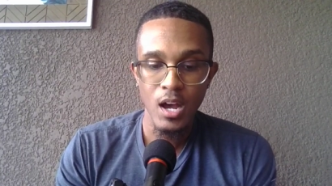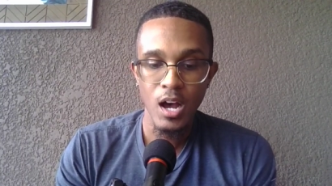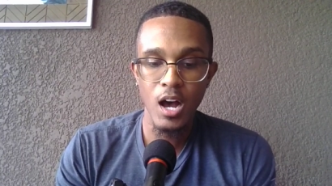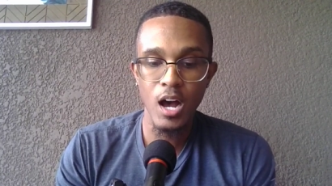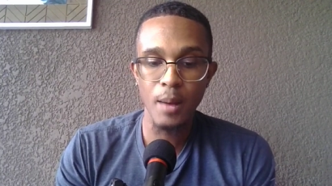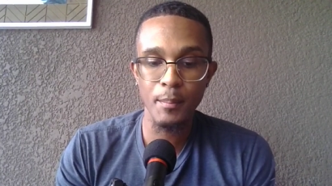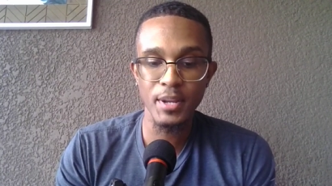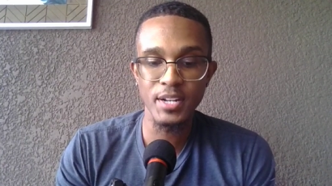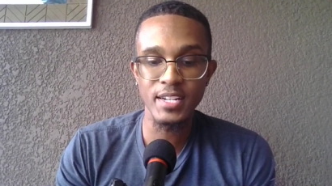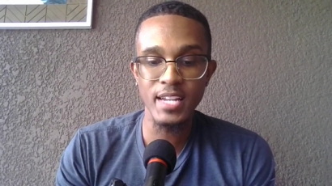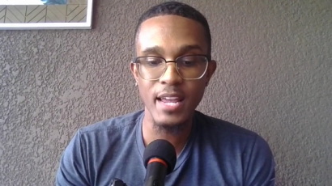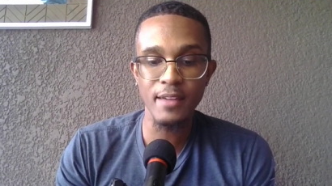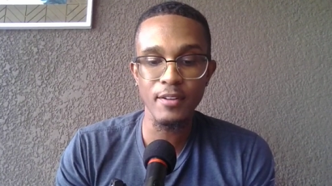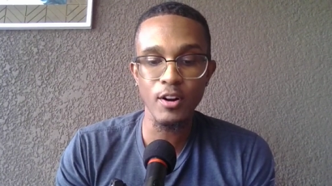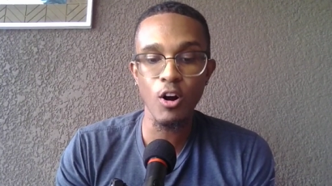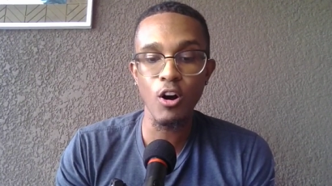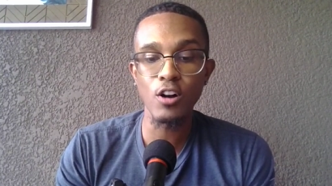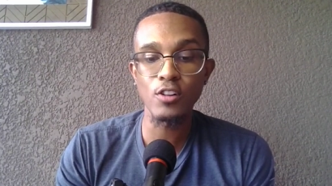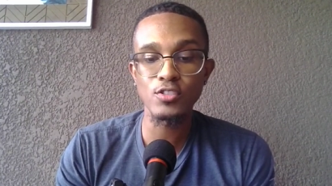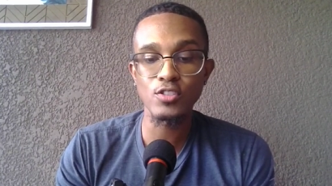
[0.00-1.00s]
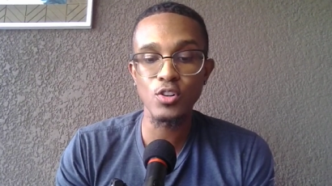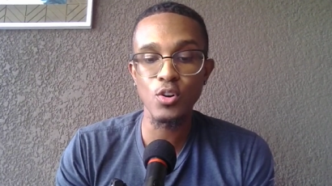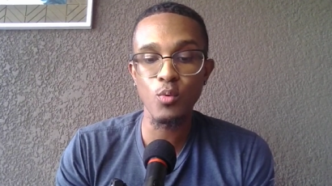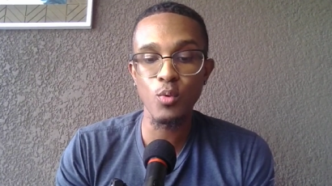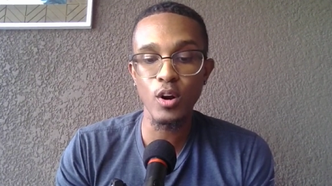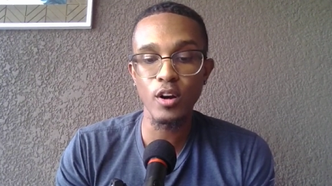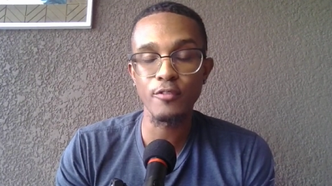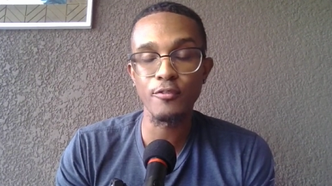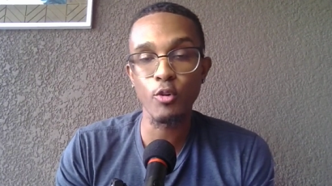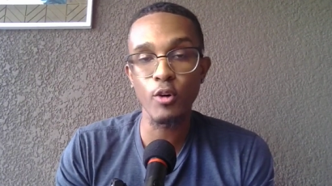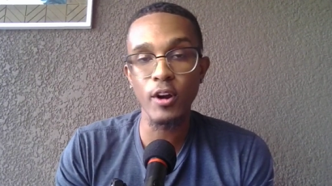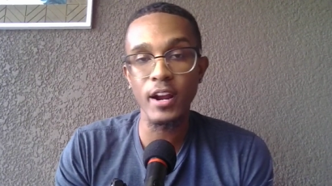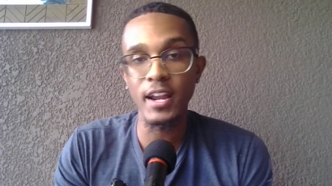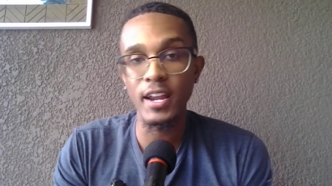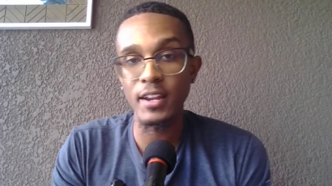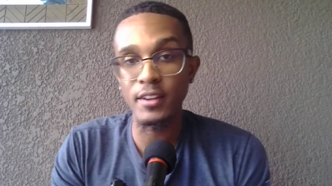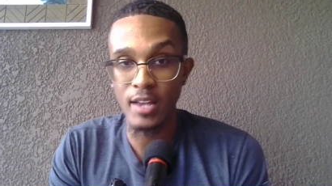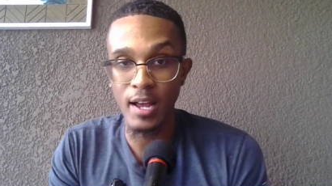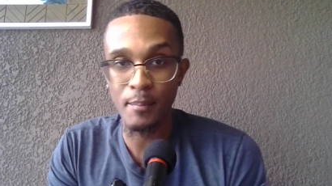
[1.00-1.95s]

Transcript: Um, and David also worked for a,